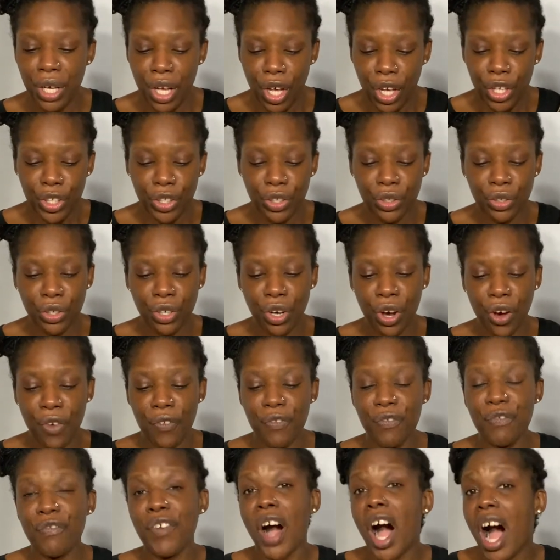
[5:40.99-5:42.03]
You got
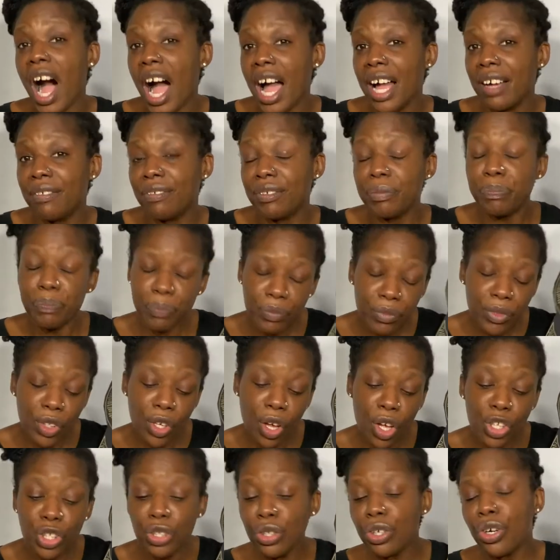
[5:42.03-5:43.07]
5,
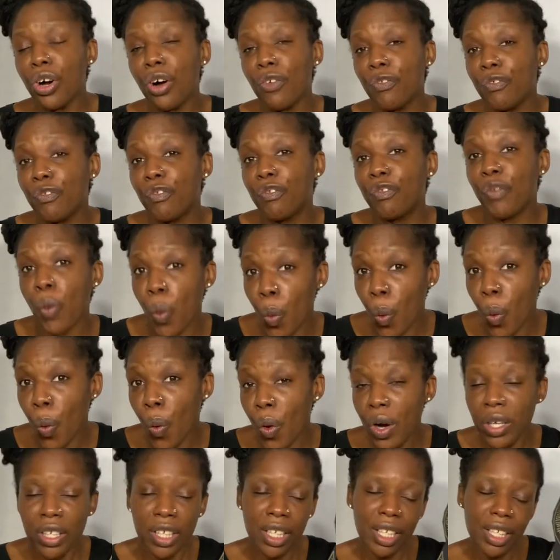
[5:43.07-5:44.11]
you got 4,
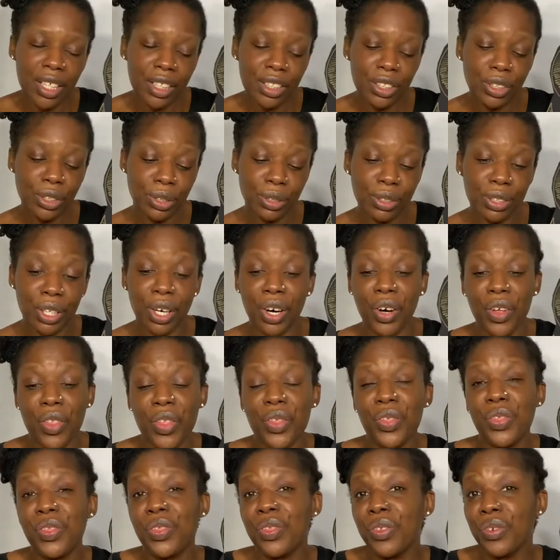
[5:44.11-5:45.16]
you got
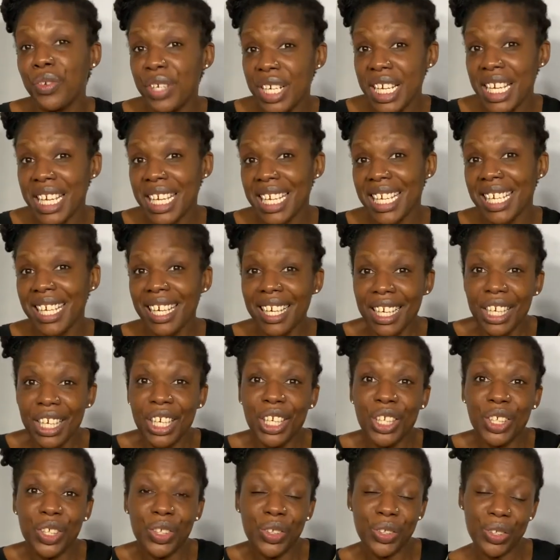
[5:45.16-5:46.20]
3,
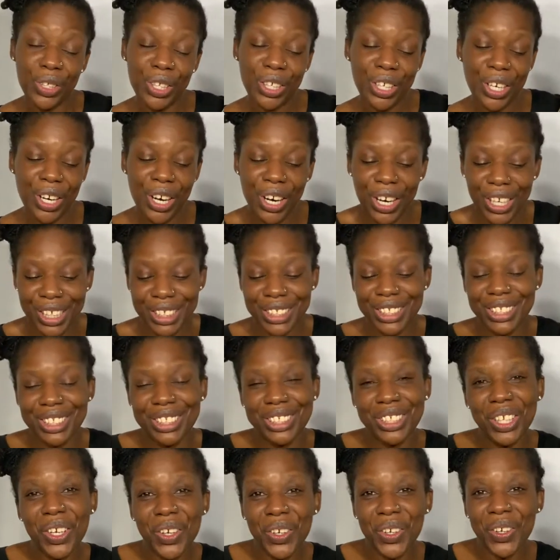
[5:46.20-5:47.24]
you got
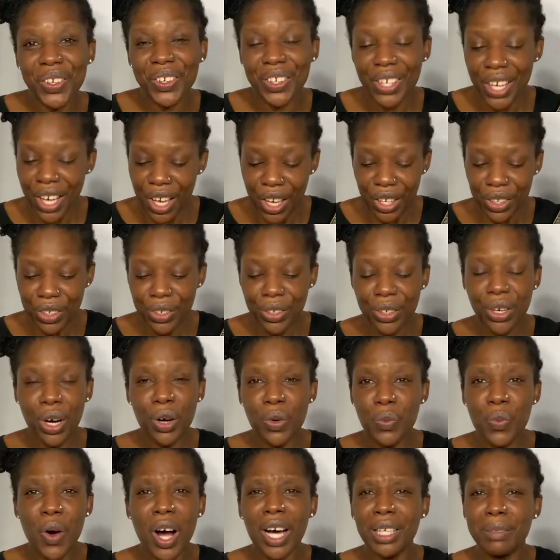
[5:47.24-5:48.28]
2, you got
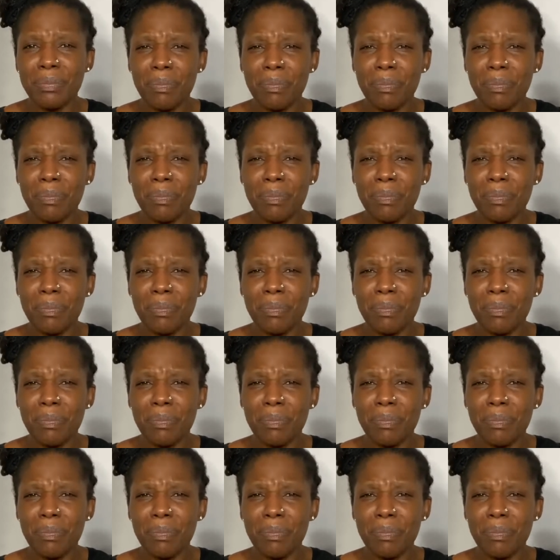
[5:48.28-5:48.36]
1.